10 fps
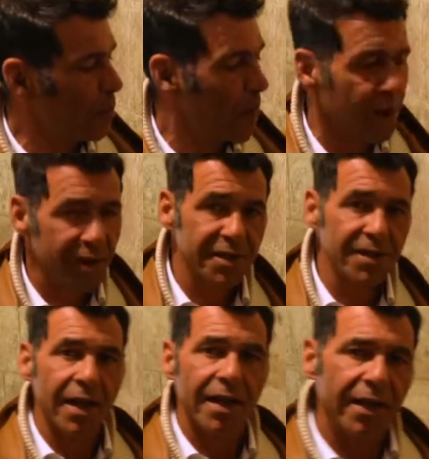
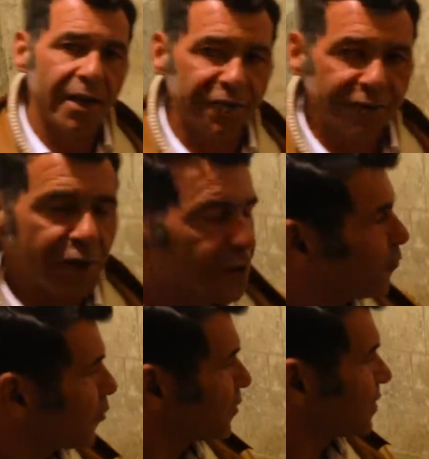marks left here
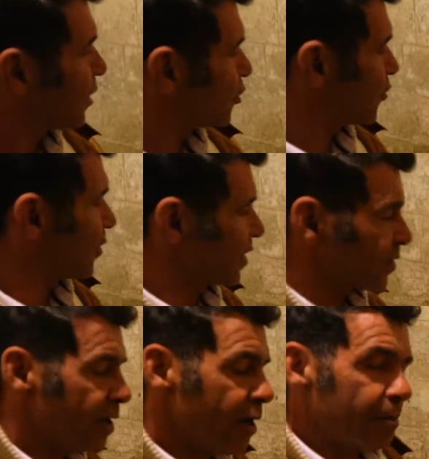for
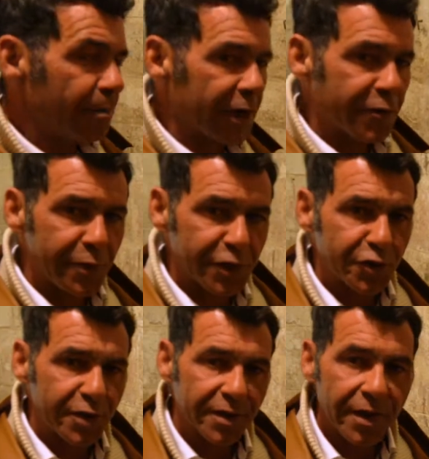centuries by
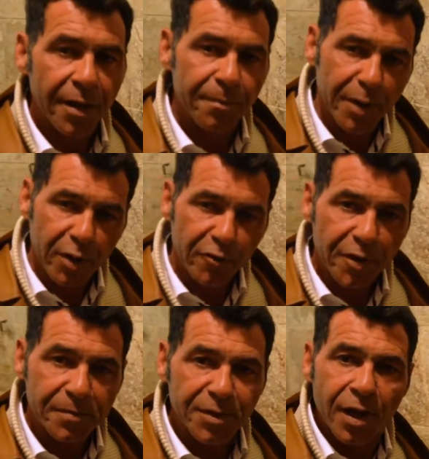Christian
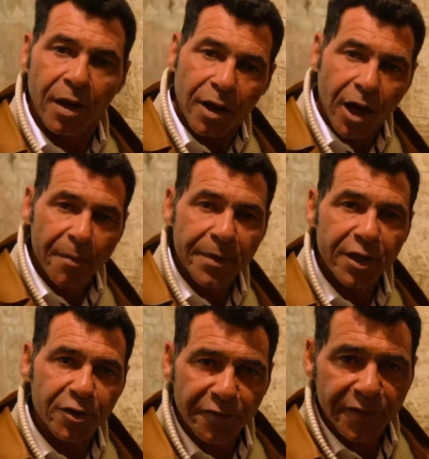pilgrims
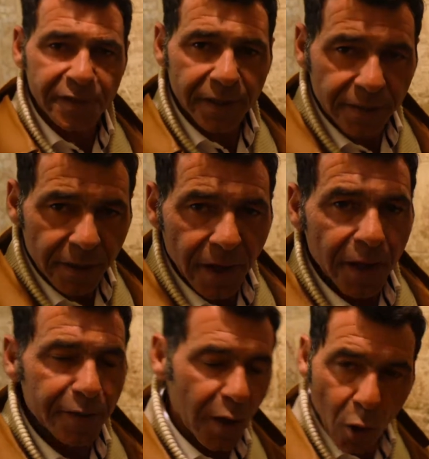coming to visit
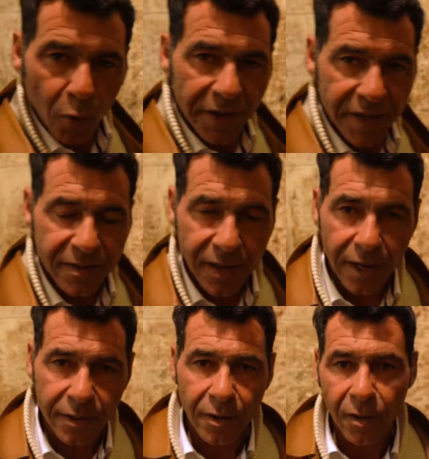the holiest
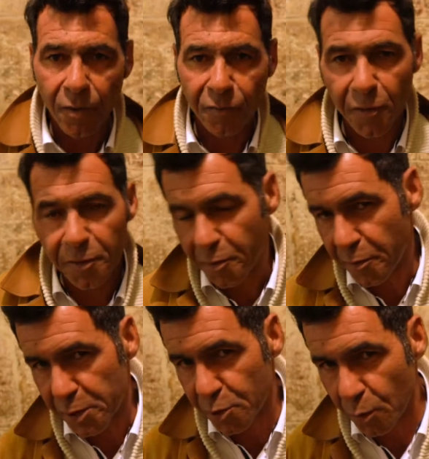site for the
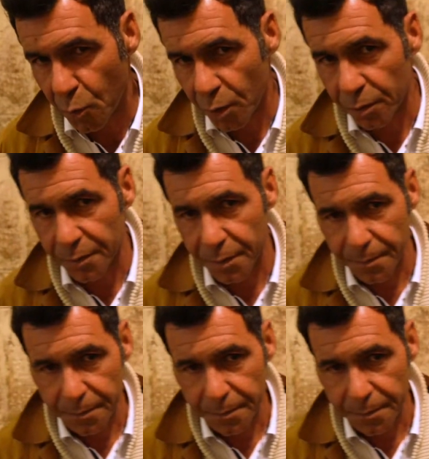Christian world.